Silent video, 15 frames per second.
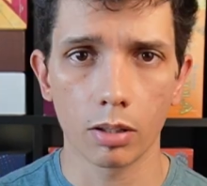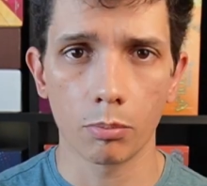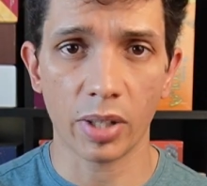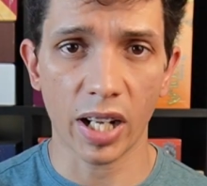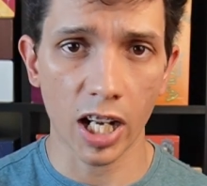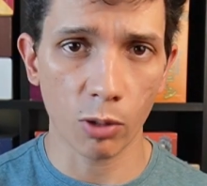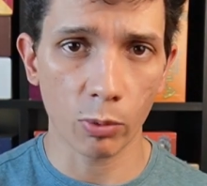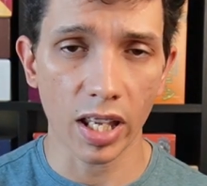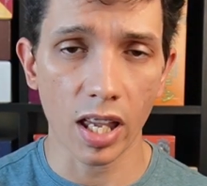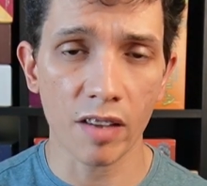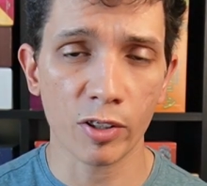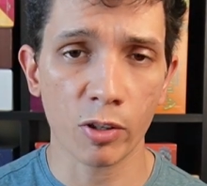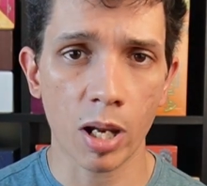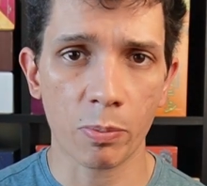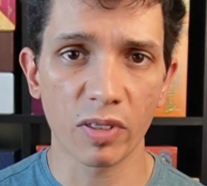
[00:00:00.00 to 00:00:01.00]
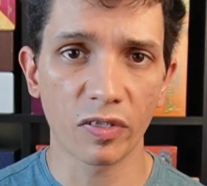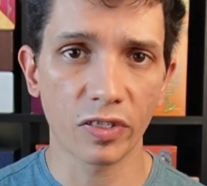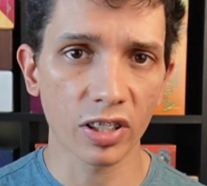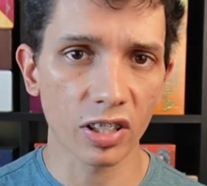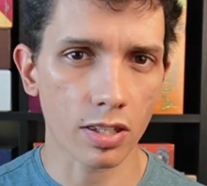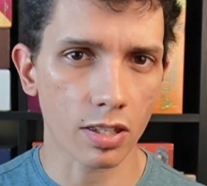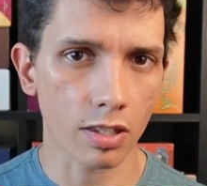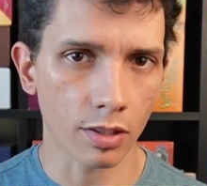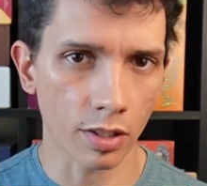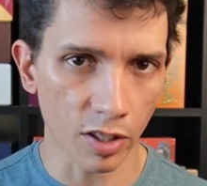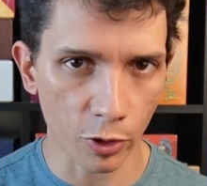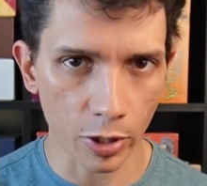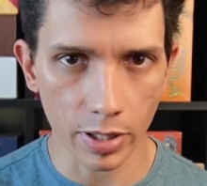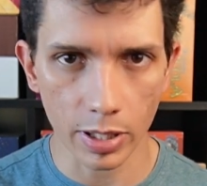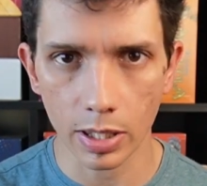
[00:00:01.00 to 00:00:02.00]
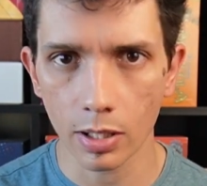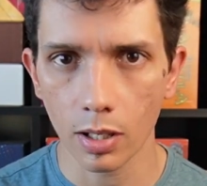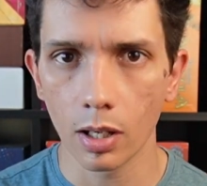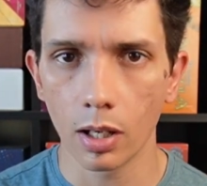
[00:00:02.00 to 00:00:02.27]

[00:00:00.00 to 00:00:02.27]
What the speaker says: But anyway, every weapon feels different,